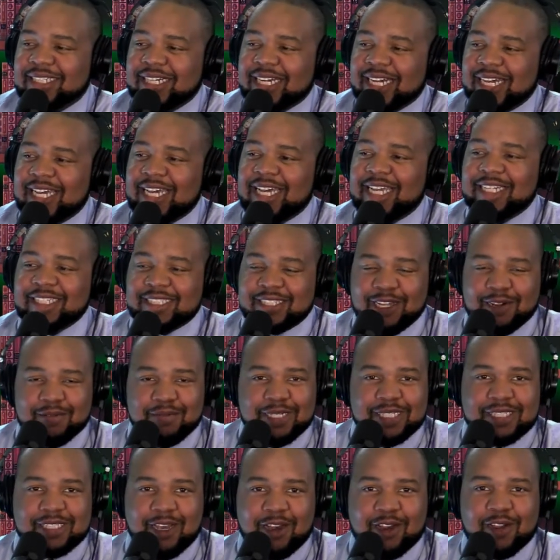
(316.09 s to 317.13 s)
And it's going to be
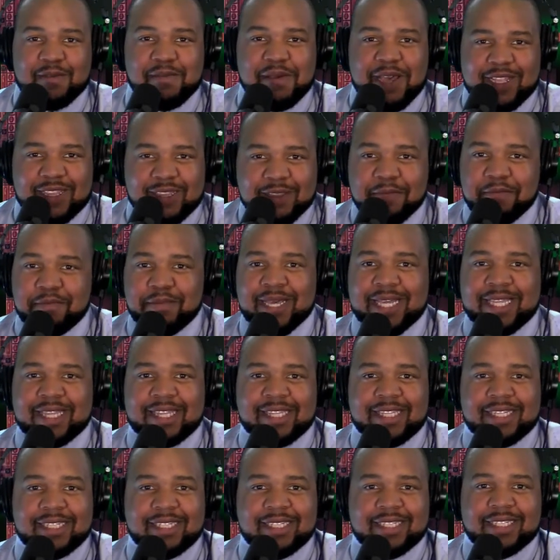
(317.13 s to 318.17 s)
talking about the myth
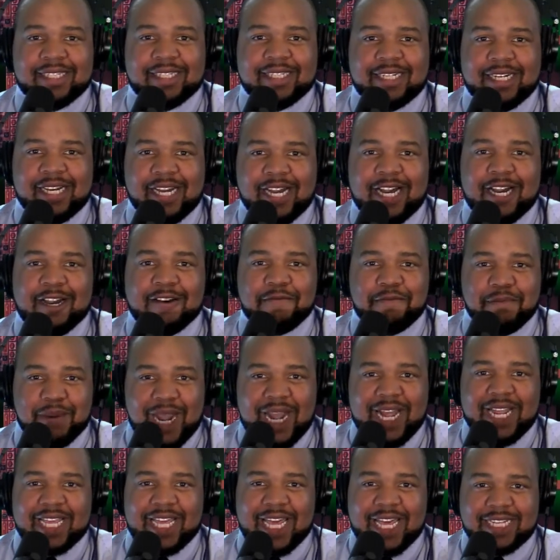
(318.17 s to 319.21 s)
of
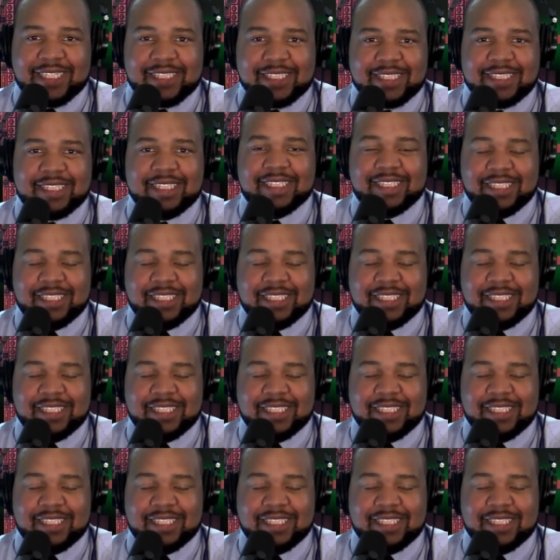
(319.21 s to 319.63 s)
podcasting.